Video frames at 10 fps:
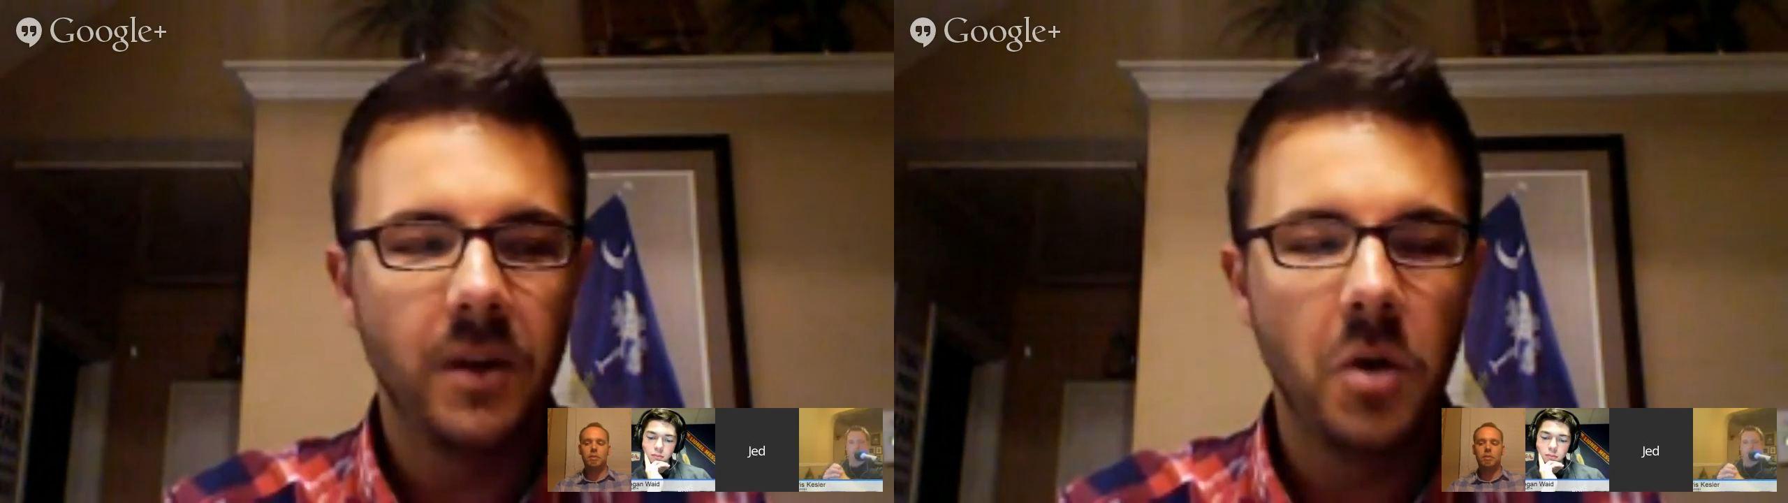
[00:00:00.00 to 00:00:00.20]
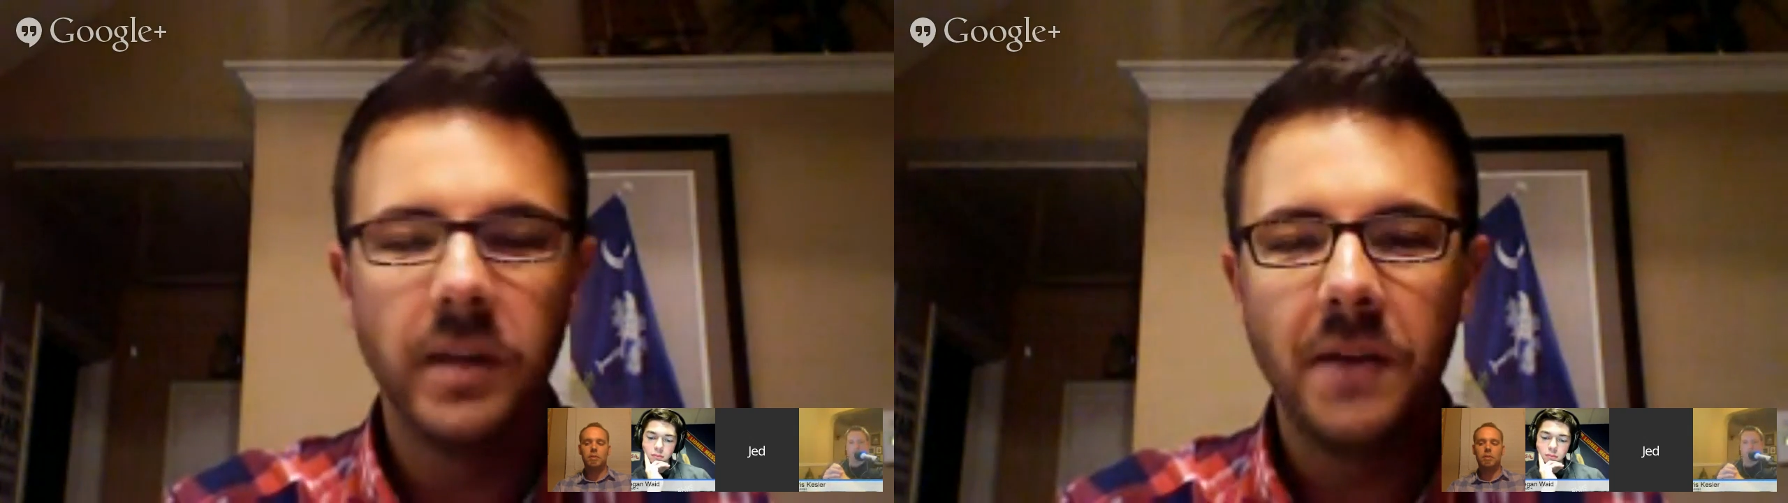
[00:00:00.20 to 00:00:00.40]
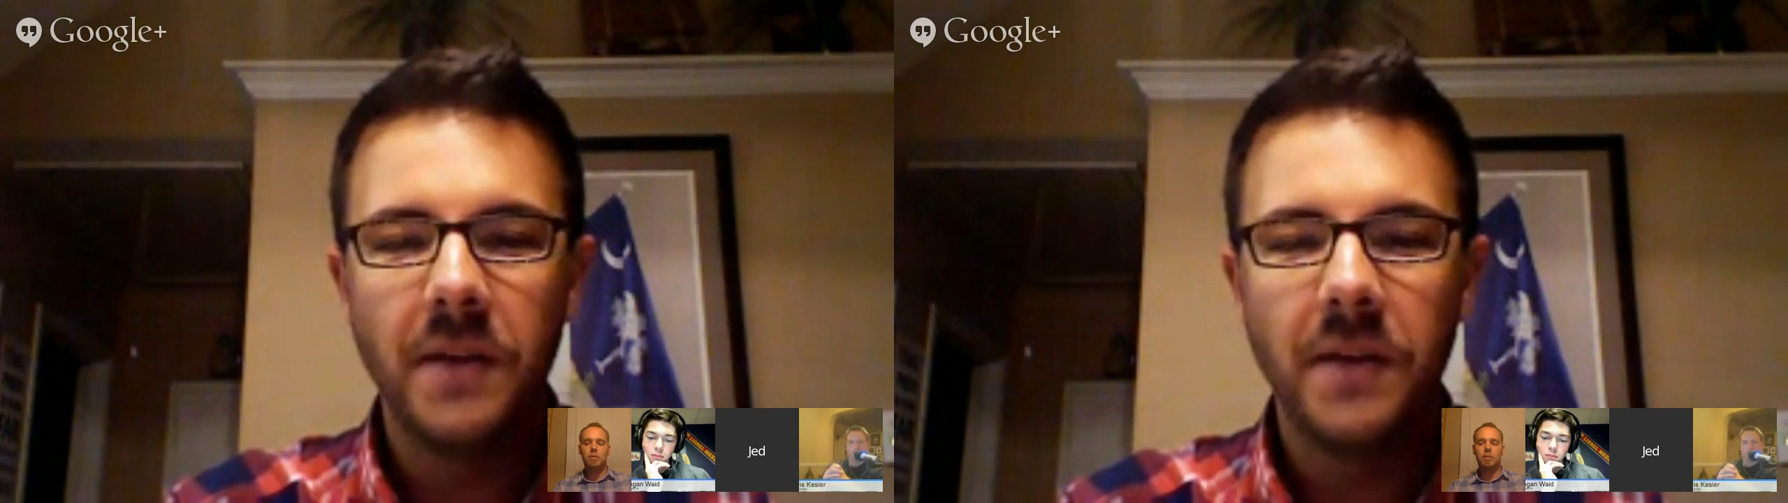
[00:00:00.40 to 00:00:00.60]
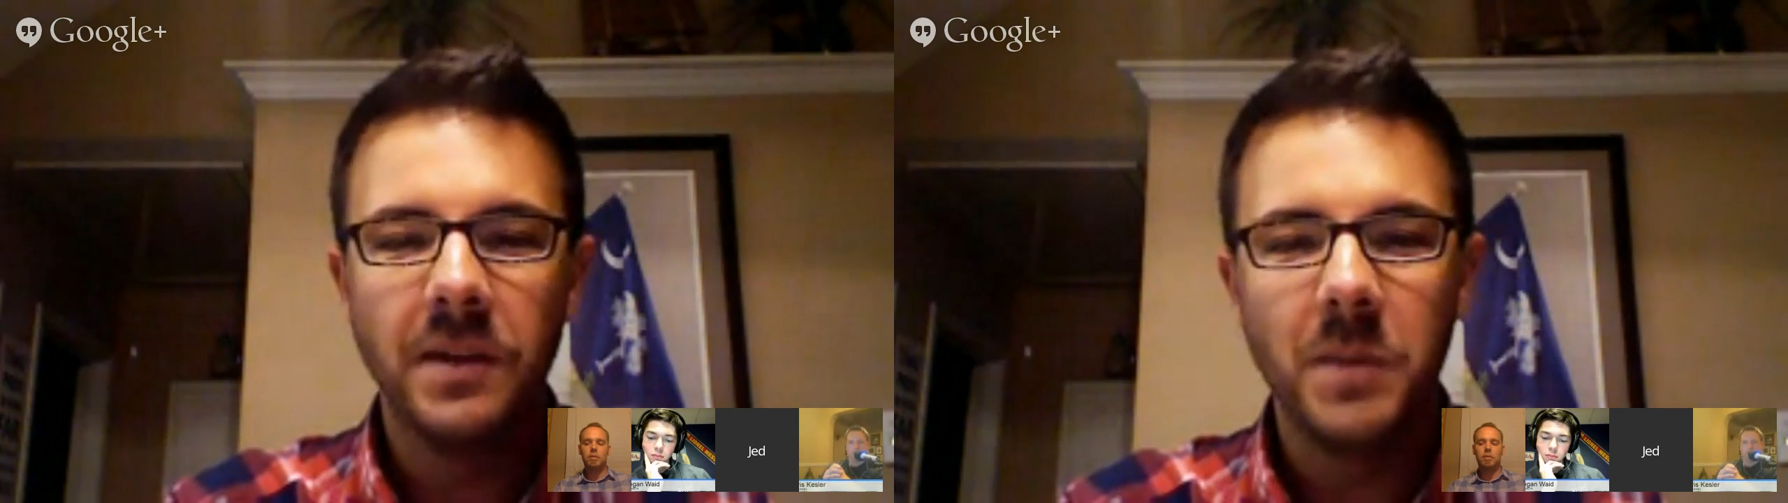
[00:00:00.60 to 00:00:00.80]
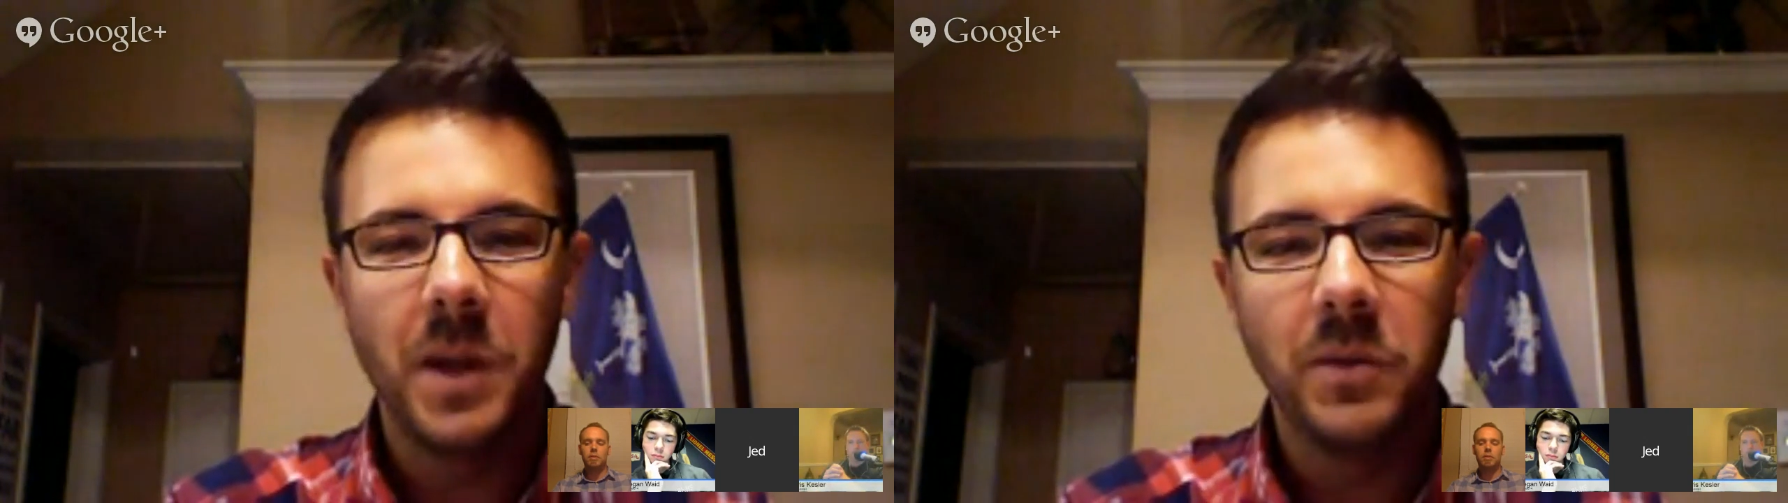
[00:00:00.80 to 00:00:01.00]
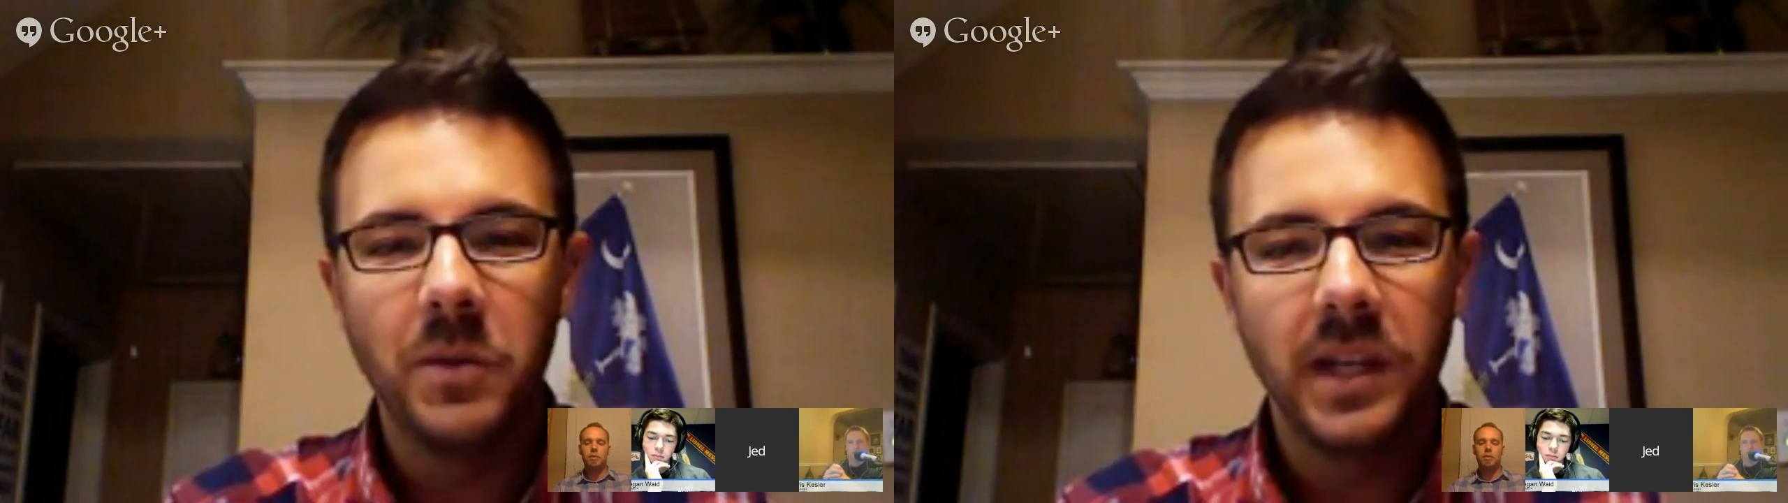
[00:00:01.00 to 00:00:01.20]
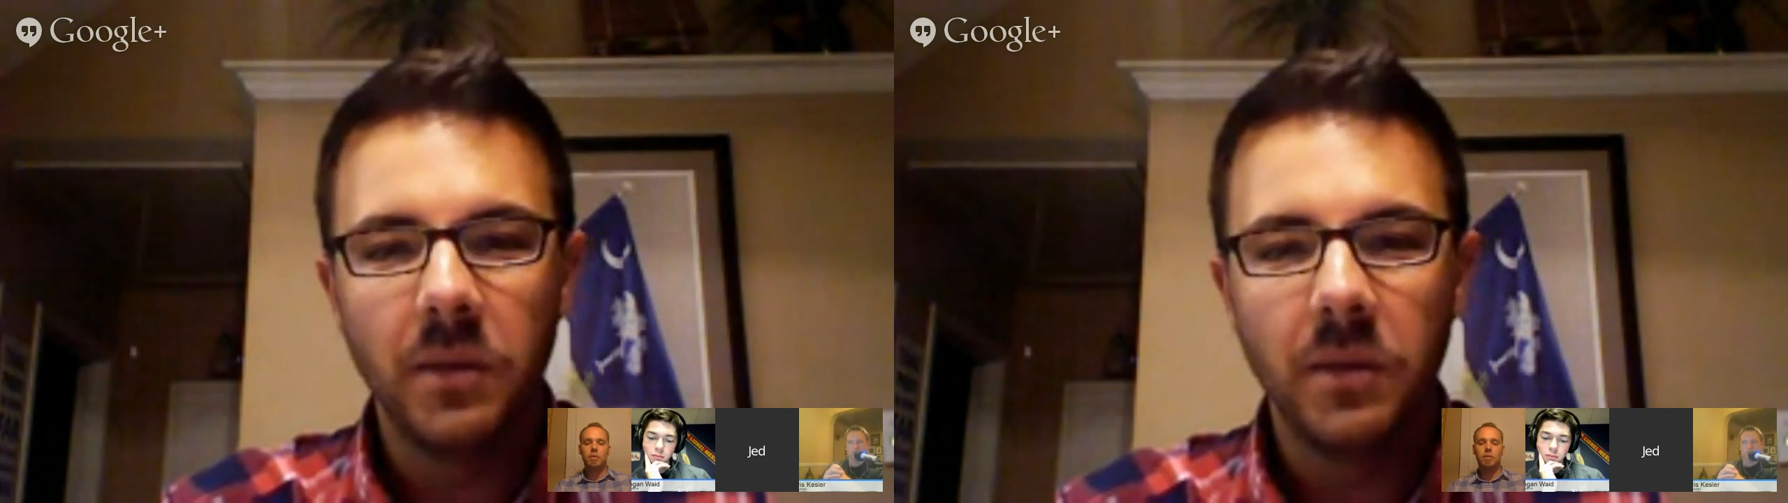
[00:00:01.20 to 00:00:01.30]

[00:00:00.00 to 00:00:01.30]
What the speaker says: online resume when they